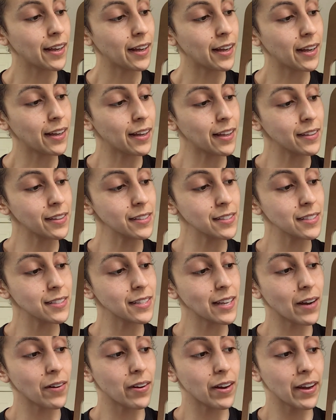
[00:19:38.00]
this
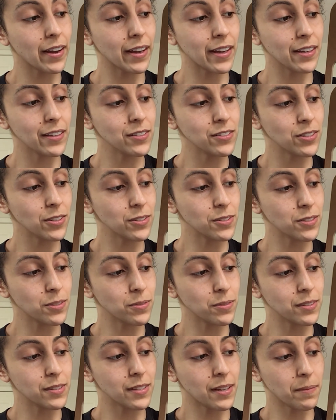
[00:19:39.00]
is how I chose to
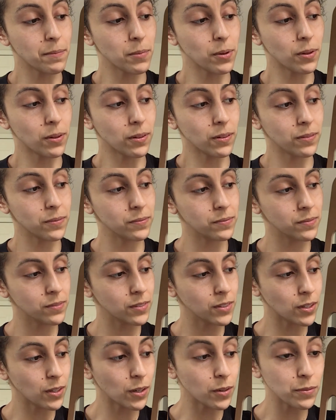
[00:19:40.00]
resemble
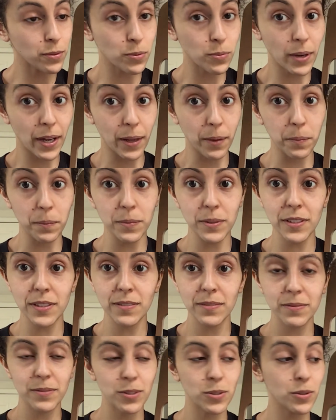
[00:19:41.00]
overwhelmed.
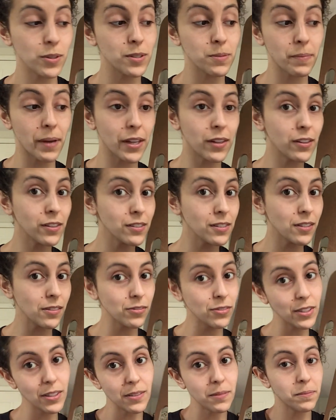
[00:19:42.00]
Yours might look
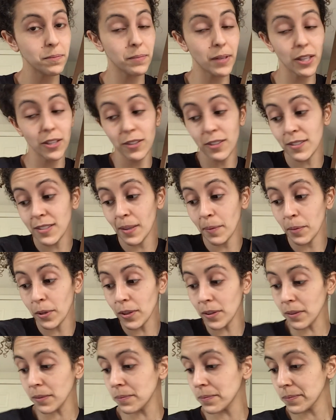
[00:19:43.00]
different, might look
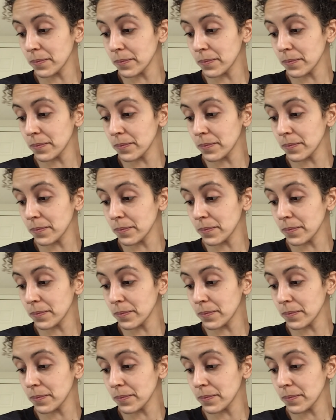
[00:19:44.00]
similar.